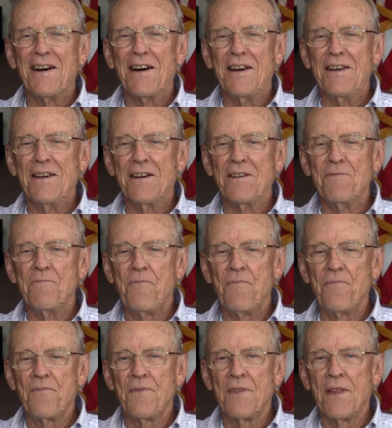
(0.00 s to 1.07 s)
I uh,
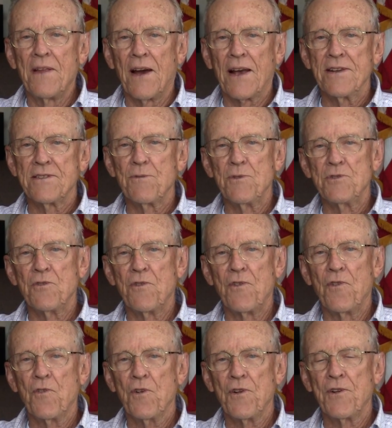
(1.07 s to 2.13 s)
I guess I was over
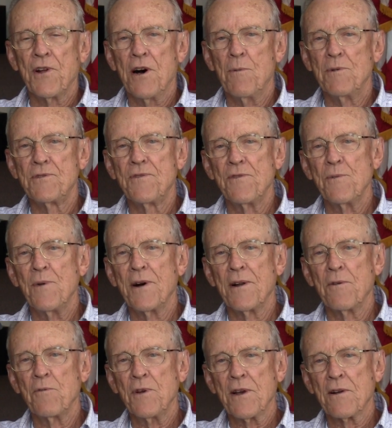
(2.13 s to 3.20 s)
Fort Thomas for about a
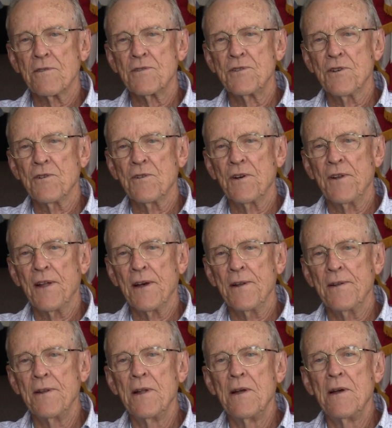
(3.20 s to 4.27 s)
week or so, and then
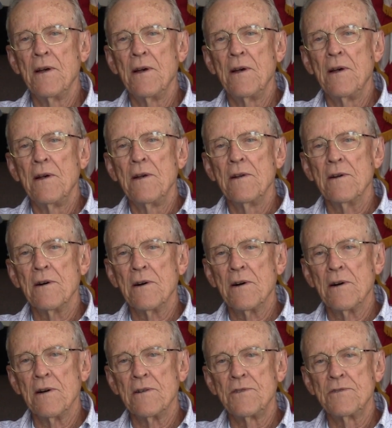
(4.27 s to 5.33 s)

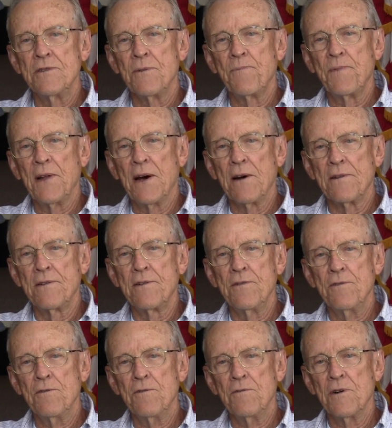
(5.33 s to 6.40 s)
uh, shipped out
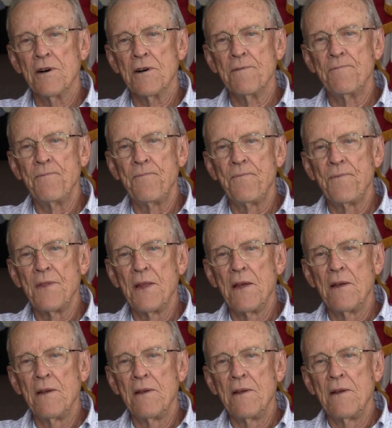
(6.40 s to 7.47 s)
to. Uh,
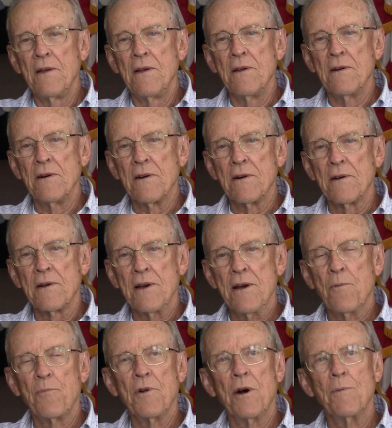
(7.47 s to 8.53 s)
uh,
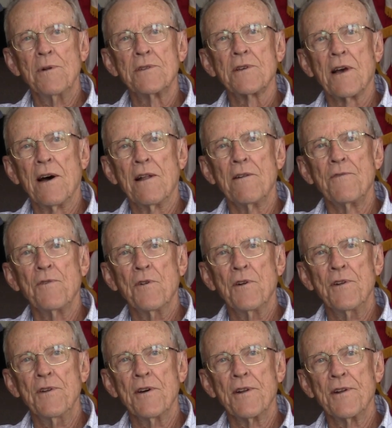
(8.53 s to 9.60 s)
Camp Roberts,
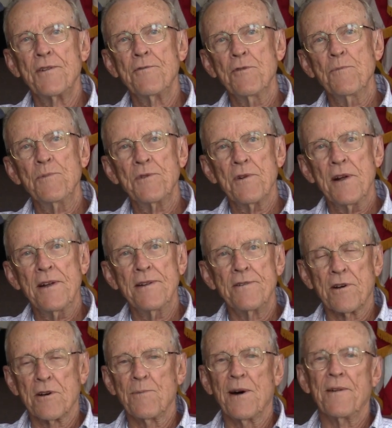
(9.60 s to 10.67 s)
California on a troop train. It
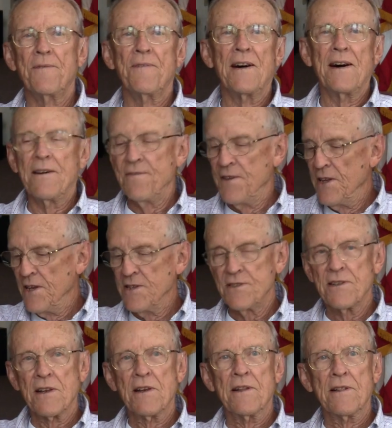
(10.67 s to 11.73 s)
took about five days
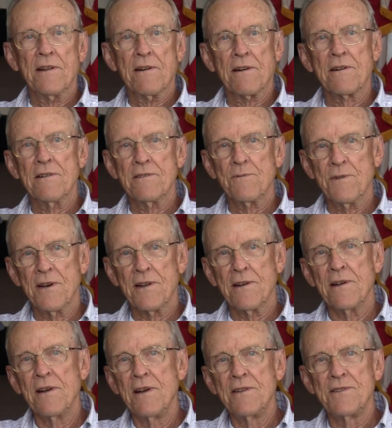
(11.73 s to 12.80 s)
to get there because we had a
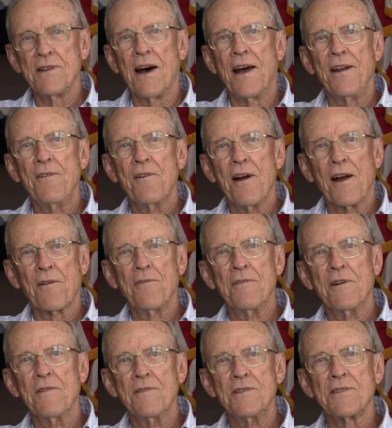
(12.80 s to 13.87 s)
sidetrack
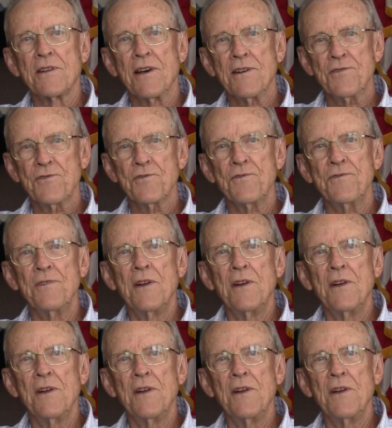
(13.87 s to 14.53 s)
for every scheduled